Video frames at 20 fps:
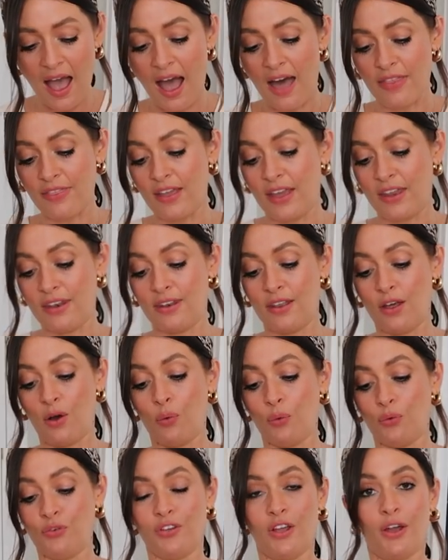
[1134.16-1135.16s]
then
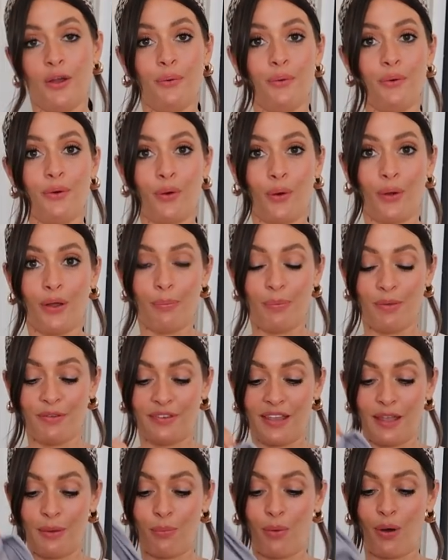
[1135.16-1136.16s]
also got him the
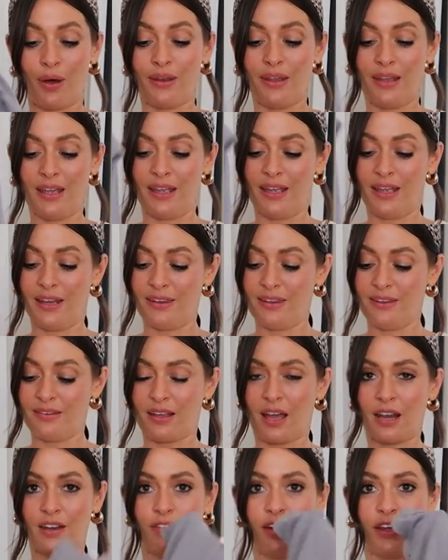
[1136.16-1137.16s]
same one in
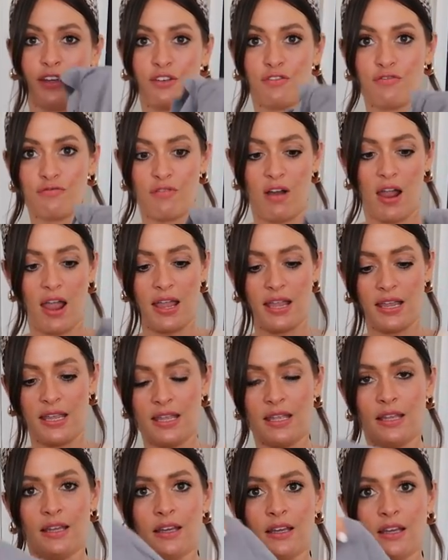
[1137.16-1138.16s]
this kind of like
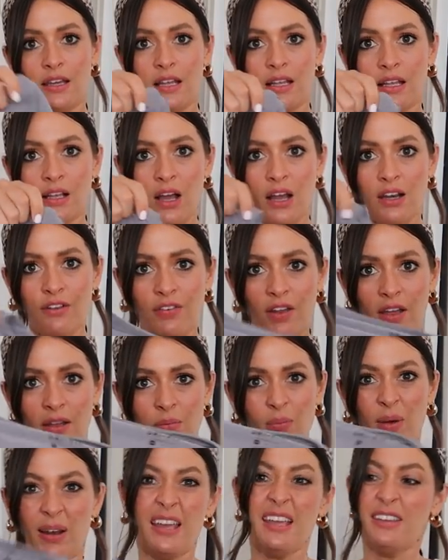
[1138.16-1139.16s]
grey, kind of
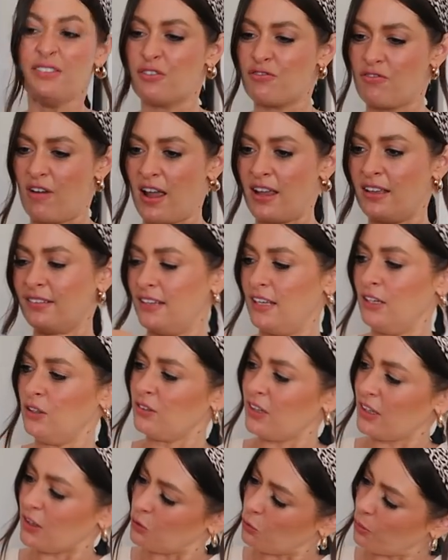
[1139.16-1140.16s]
like, well, it is grey, isn't it? It
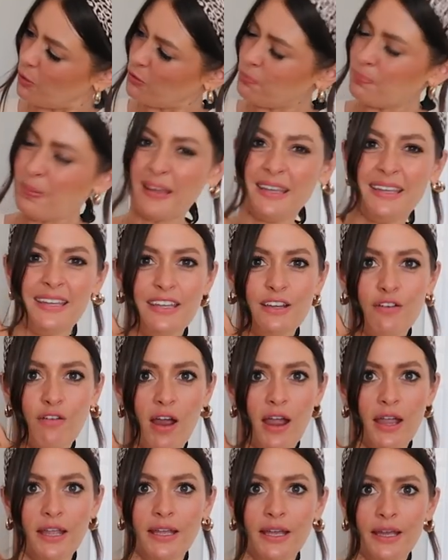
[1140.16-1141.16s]
looks like an almost pinky
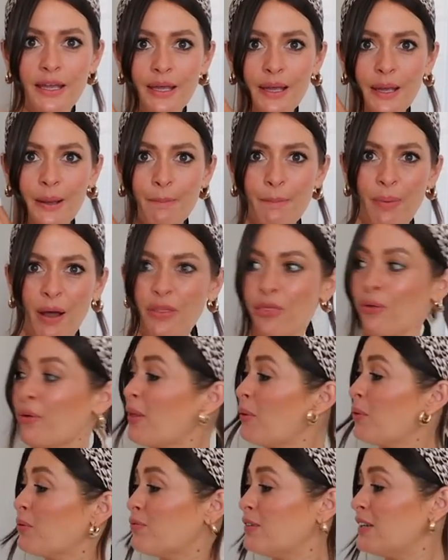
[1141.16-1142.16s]
grey. But I
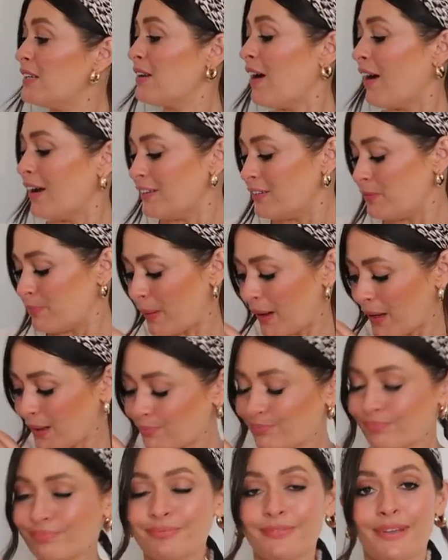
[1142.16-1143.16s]
thought that was really nice.
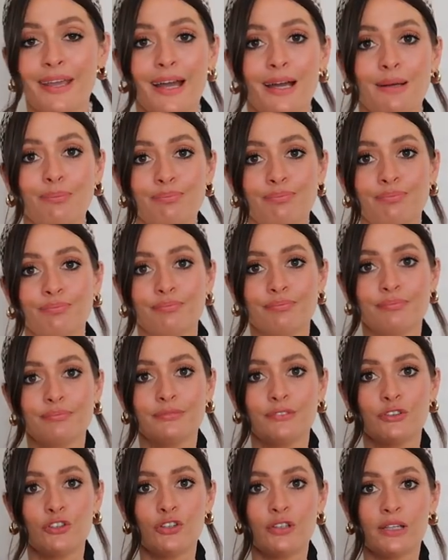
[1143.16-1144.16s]
But yeah,
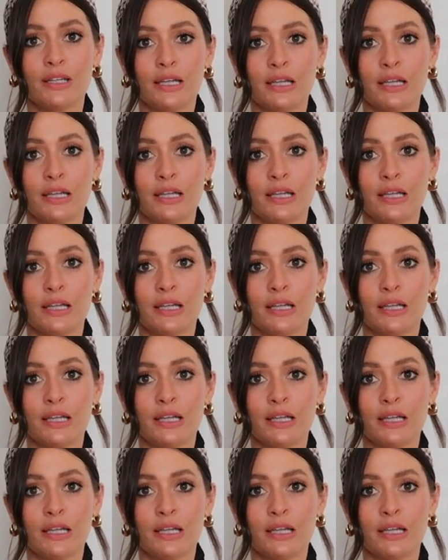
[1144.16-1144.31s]
just